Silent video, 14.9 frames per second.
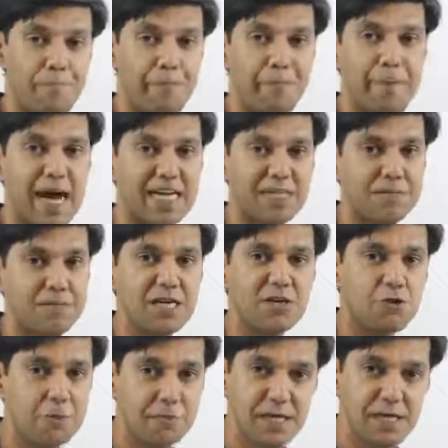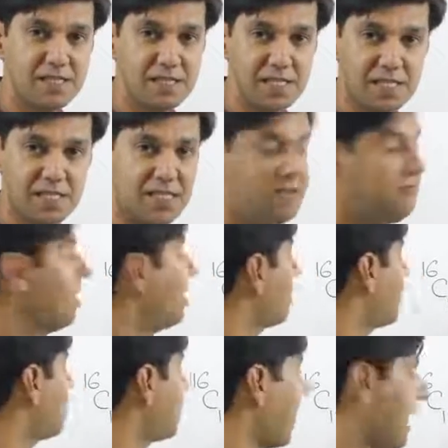batsman could be in 16 ways,
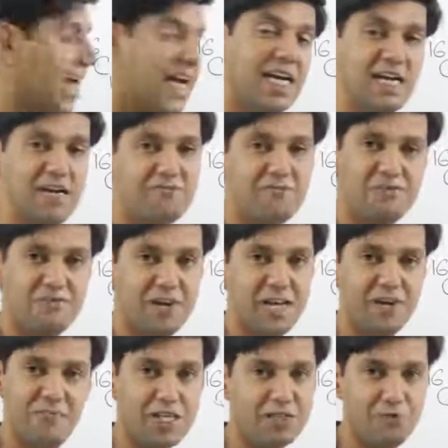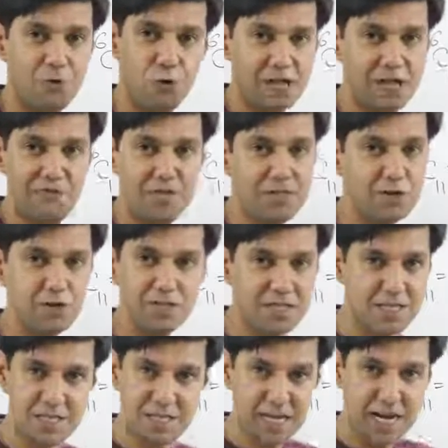the second in 15 ways, 14 ways. So
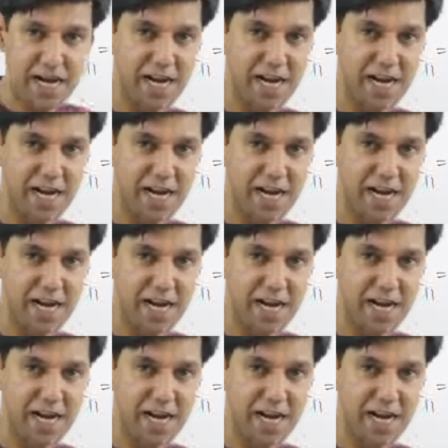this is an